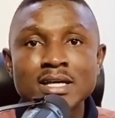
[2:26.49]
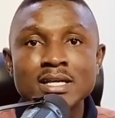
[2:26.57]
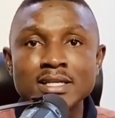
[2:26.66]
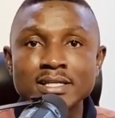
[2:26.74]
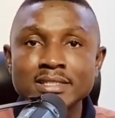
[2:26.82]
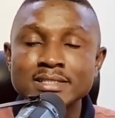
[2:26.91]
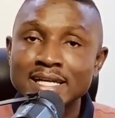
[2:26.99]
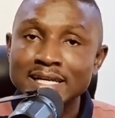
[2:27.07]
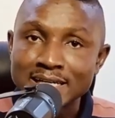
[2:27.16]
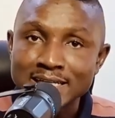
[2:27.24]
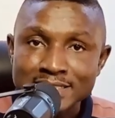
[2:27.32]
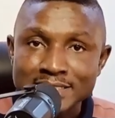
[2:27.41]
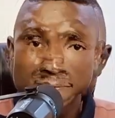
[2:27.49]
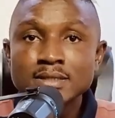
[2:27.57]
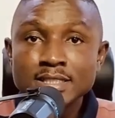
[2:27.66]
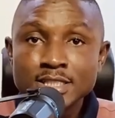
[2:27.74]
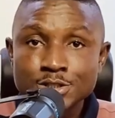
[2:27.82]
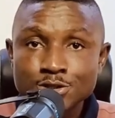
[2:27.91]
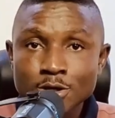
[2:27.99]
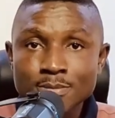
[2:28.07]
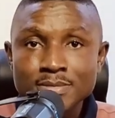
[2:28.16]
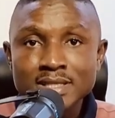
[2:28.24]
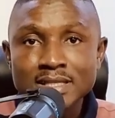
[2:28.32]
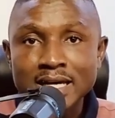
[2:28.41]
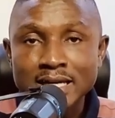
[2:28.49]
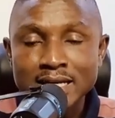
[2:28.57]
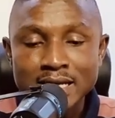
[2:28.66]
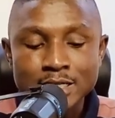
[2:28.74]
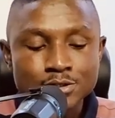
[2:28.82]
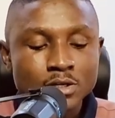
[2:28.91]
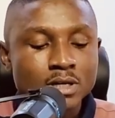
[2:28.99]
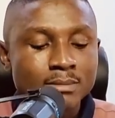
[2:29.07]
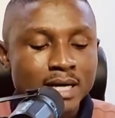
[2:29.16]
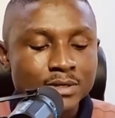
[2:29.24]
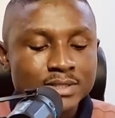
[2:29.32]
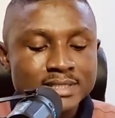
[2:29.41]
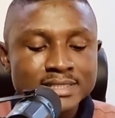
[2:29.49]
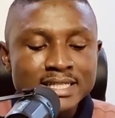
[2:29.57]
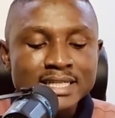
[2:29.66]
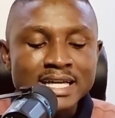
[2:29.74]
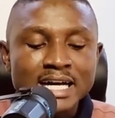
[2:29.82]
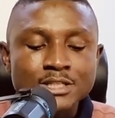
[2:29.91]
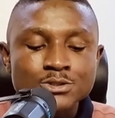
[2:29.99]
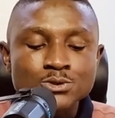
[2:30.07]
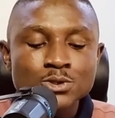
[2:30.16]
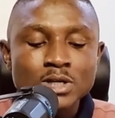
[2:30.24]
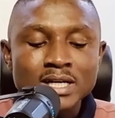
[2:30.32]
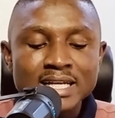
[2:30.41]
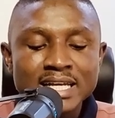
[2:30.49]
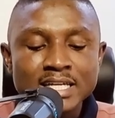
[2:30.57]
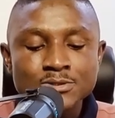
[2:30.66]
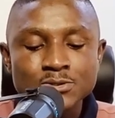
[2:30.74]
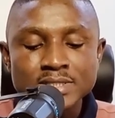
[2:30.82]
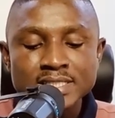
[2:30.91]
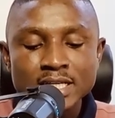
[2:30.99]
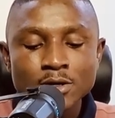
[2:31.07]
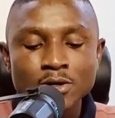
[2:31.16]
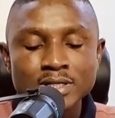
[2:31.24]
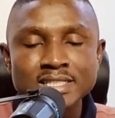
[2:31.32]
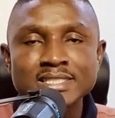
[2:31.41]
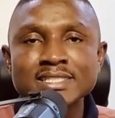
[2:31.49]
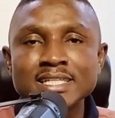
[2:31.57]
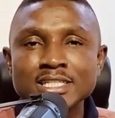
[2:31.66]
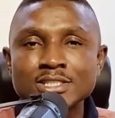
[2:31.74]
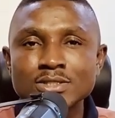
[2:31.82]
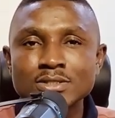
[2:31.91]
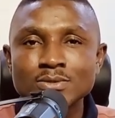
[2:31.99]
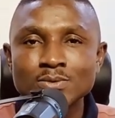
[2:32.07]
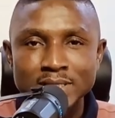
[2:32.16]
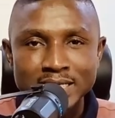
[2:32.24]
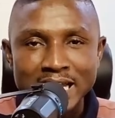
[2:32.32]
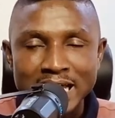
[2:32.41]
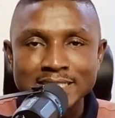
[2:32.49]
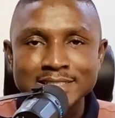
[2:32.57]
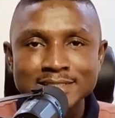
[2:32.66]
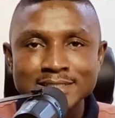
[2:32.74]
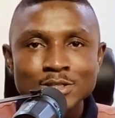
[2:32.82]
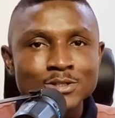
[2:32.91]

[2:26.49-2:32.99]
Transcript: It is a lesson. This is something that I thought about. Singers do not learn to sing on the stage with lights.